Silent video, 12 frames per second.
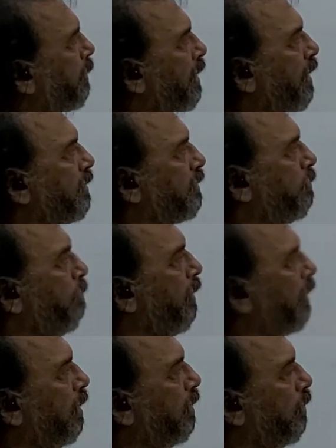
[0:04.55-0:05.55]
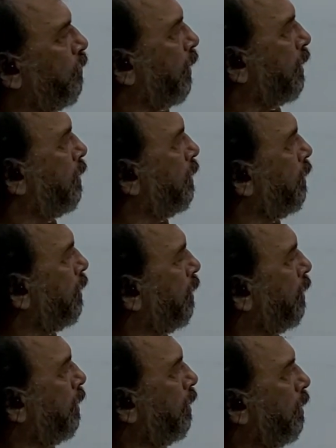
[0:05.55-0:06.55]
but let's make a quick
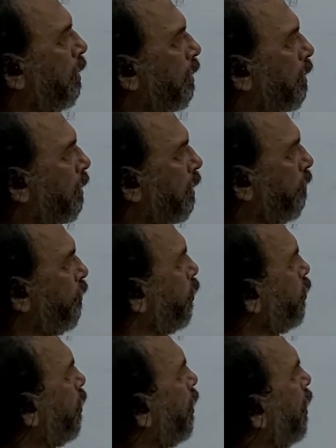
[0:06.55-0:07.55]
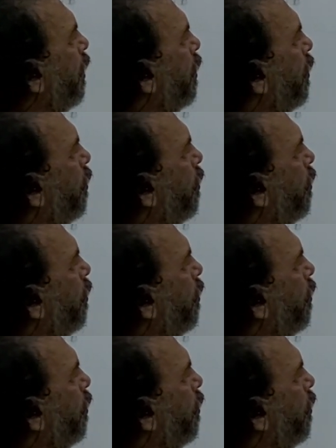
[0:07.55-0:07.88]
review.